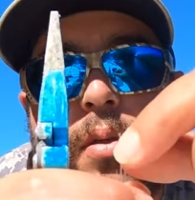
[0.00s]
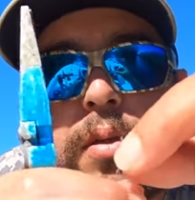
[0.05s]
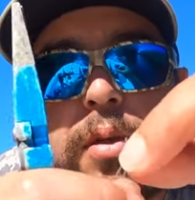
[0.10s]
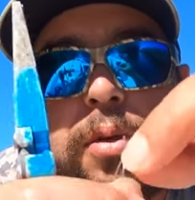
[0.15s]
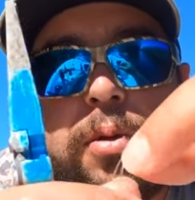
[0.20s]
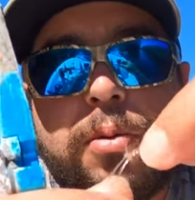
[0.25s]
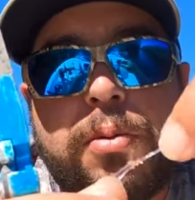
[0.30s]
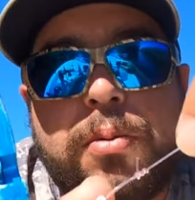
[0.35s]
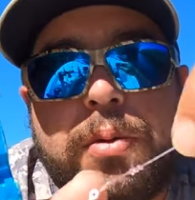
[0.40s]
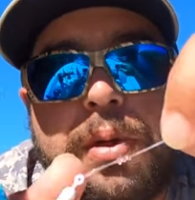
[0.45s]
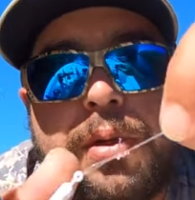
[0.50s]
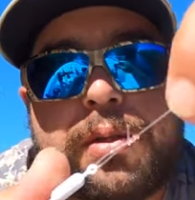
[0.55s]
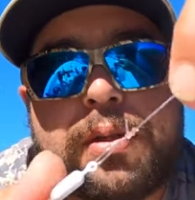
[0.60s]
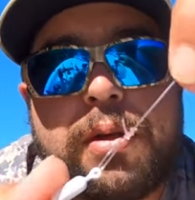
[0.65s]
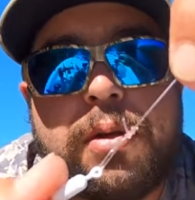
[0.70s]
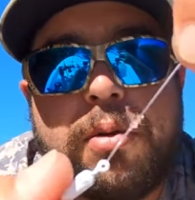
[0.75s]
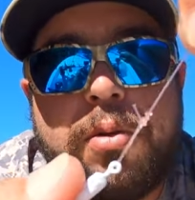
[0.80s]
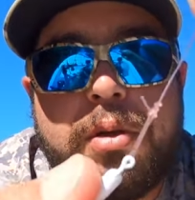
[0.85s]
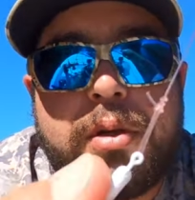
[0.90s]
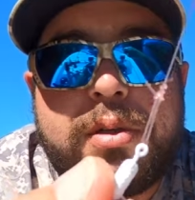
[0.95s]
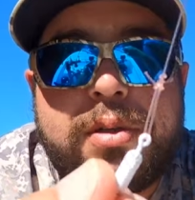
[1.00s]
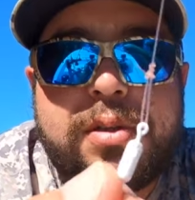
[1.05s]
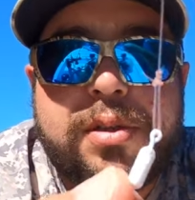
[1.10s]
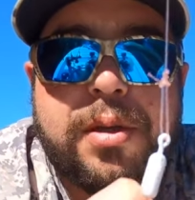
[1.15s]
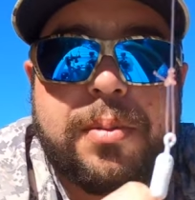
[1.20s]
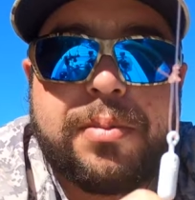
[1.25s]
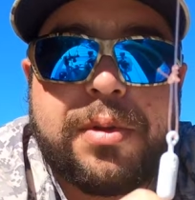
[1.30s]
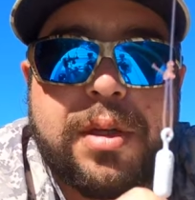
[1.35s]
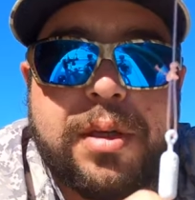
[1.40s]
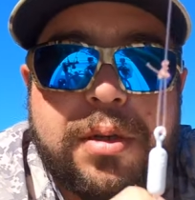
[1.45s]
So it's gonna look
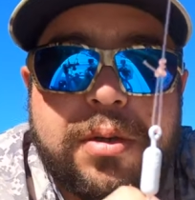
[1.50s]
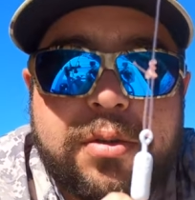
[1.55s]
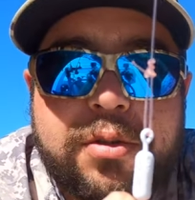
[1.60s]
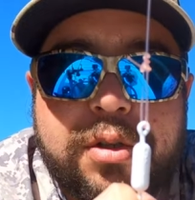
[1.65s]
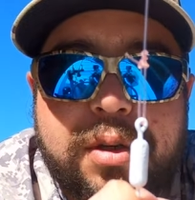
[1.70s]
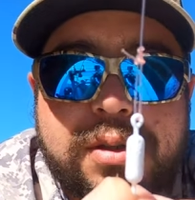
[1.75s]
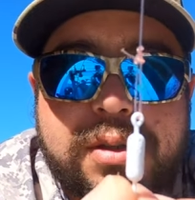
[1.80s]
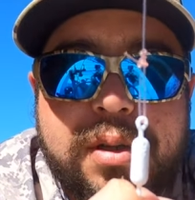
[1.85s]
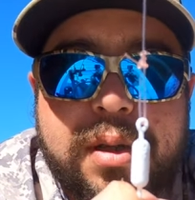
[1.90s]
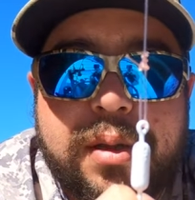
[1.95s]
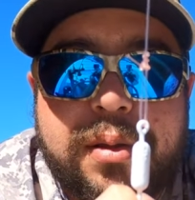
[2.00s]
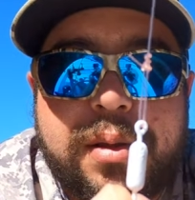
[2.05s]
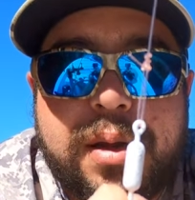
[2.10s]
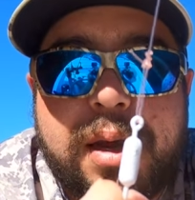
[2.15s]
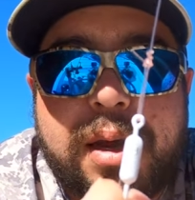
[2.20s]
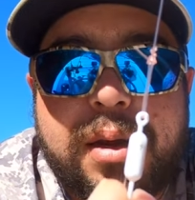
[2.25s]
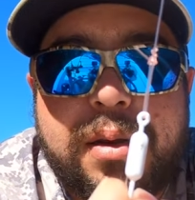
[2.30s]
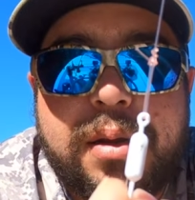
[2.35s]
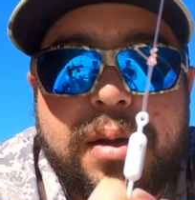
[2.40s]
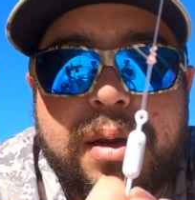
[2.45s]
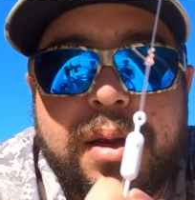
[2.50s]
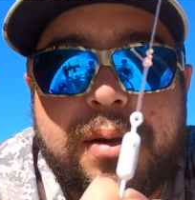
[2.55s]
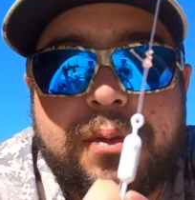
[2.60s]
something just like that.